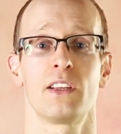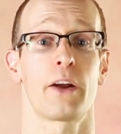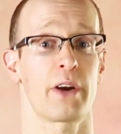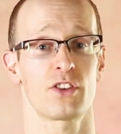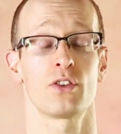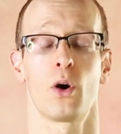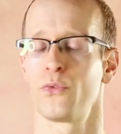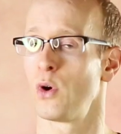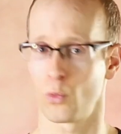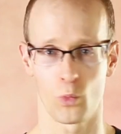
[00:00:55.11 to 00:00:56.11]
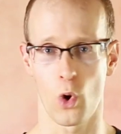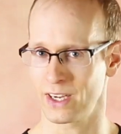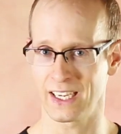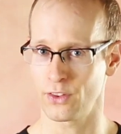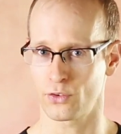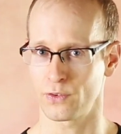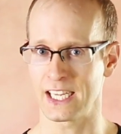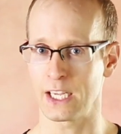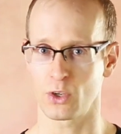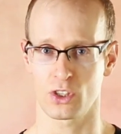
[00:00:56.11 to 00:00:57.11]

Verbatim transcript: direction of working in 3D,